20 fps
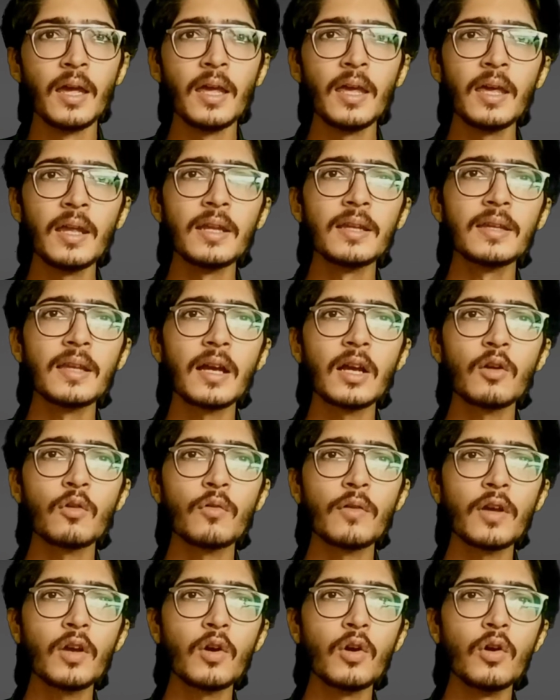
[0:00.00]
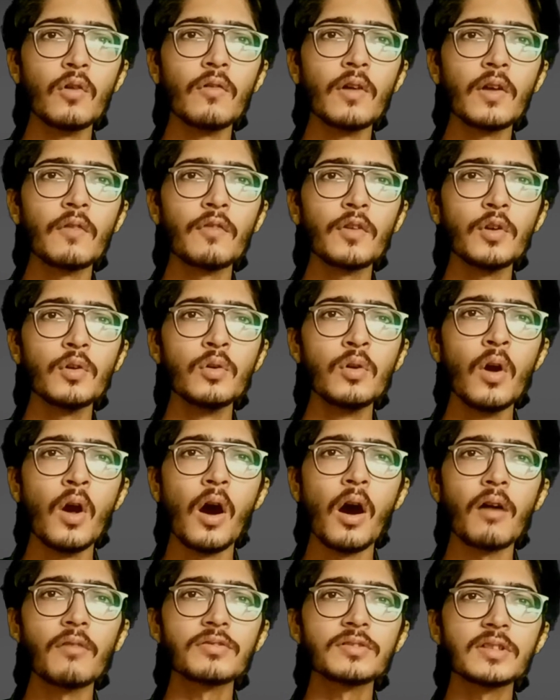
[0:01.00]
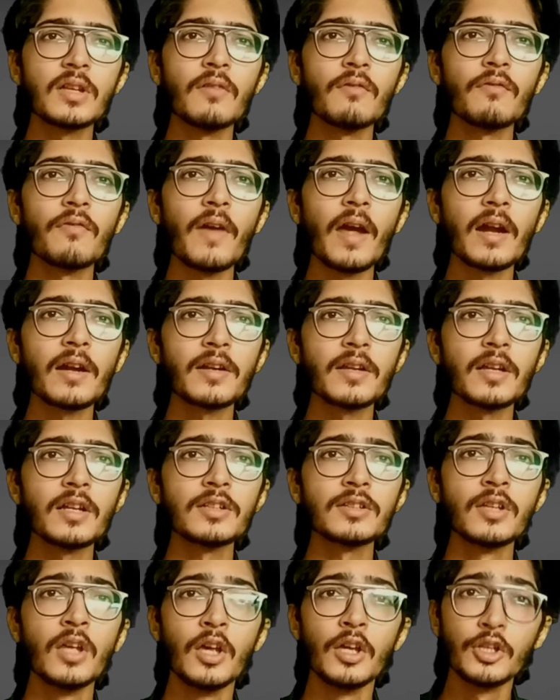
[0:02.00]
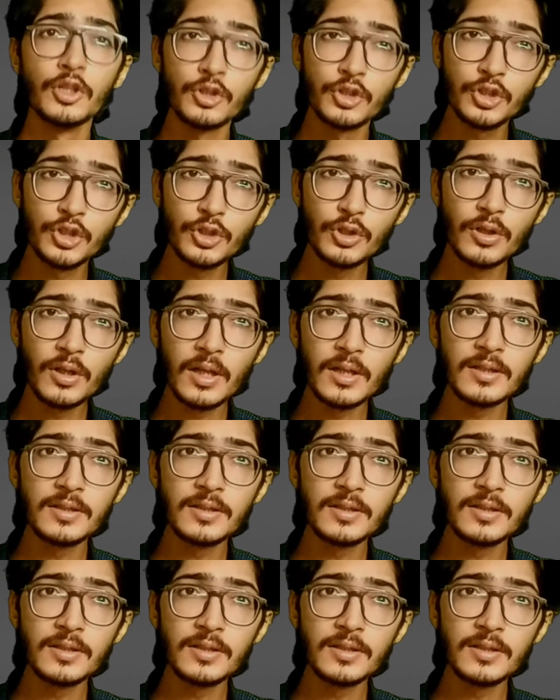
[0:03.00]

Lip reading: Here is a quick overview of some factors you should